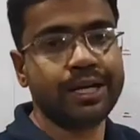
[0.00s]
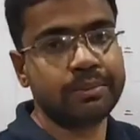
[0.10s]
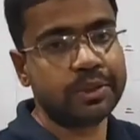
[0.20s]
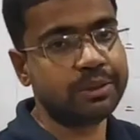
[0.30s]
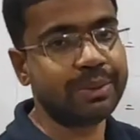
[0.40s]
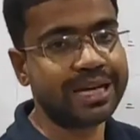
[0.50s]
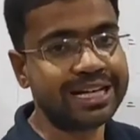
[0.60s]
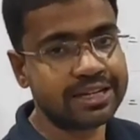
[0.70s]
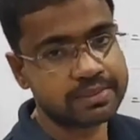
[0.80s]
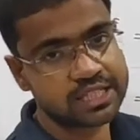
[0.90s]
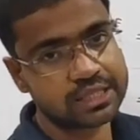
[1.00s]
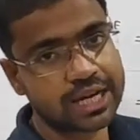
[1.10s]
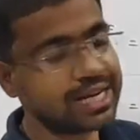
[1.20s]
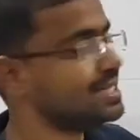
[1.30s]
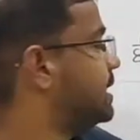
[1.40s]
important. Many times in
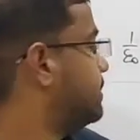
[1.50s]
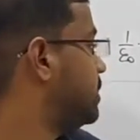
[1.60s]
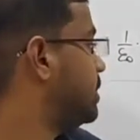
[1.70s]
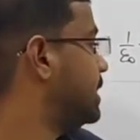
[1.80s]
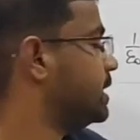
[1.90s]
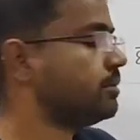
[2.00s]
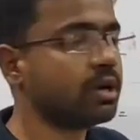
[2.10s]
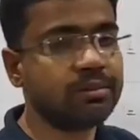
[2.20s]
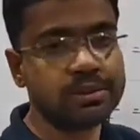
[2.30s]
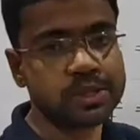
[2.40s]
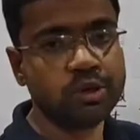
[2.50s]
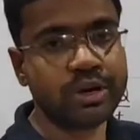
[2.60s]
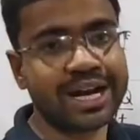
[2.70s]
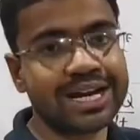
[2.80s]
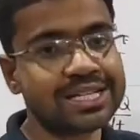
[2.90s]
exam or in problems you are
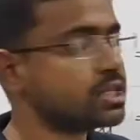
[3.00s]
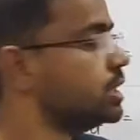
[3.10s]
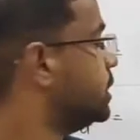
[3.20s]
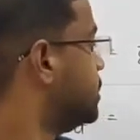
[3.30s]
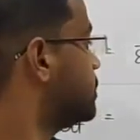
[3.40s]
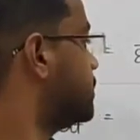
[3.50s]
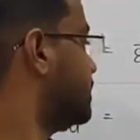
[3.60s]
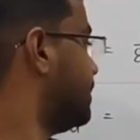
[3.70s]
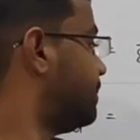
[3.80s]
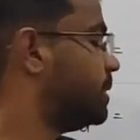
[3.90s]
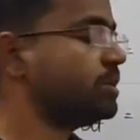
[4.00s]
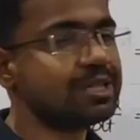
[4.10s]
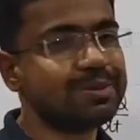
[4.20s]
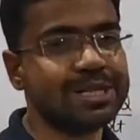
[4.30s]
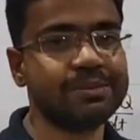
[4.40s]
asked about
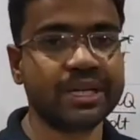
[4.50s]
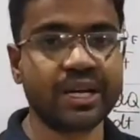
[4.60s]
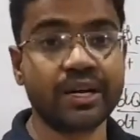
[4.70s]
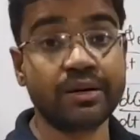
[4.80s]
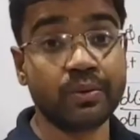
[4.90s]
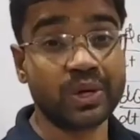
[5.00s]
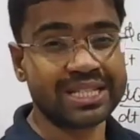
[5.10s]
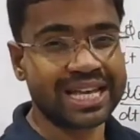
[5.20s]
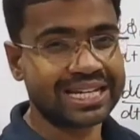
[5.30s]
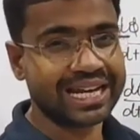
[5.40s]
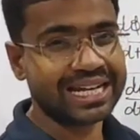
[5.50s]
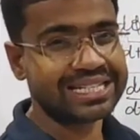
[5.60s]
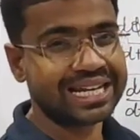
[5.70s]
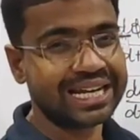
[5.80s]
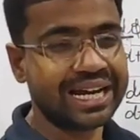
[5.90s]
displacement current, what is that
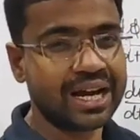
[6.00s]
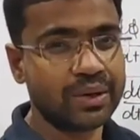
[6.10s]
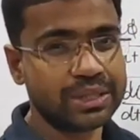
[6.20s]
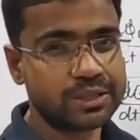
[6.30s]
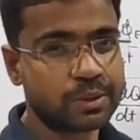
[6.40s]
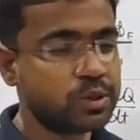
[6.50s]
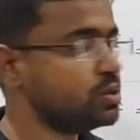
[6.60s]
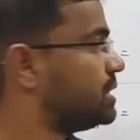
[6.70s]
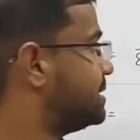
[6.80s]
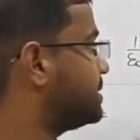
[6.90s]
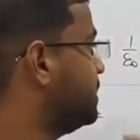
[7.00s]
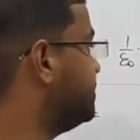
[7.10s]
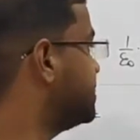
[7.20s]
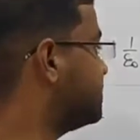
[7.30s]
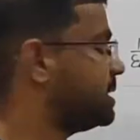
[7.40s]
exactly, how it produces, maybe
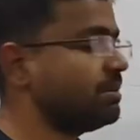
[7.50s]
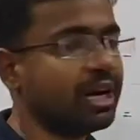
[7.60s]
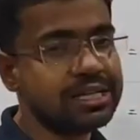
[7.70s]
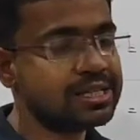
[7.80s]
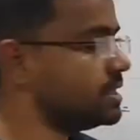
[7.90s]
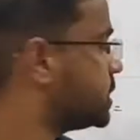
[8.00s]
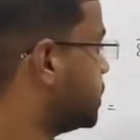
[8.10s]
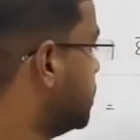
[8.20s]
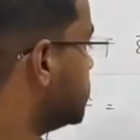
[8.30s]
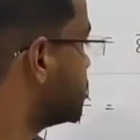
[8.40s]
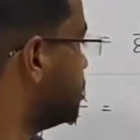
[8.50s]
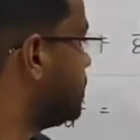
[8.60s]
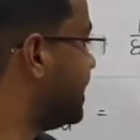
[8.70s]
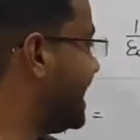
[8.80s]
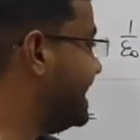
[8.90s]
sometimes relations. So
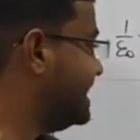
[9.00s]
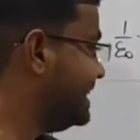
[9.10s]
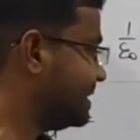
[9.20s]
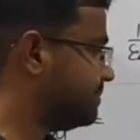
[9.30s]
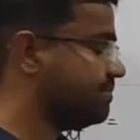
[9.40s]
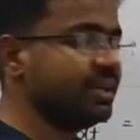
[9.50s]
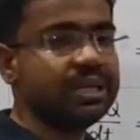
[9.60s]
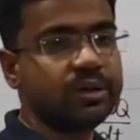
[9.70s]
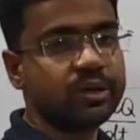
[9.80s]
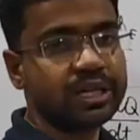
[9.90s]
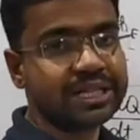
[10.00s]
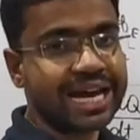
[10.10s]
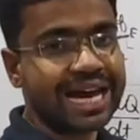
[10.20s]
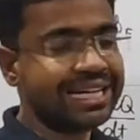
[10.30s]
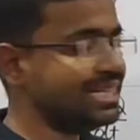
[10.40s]
ID, we denoted
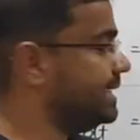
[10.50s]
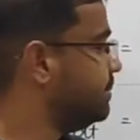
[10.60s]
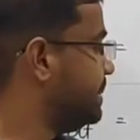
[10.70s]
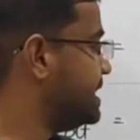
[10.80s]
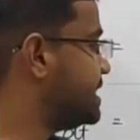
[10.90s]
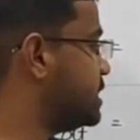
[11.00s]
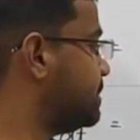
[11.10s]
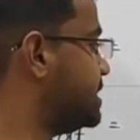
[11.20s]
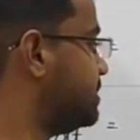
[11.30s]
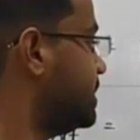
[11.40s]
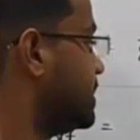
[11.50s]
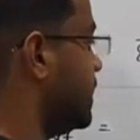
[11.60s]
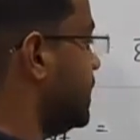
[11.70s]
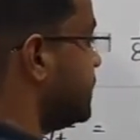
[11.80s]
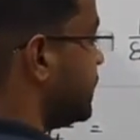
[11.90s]
ID means displacement current,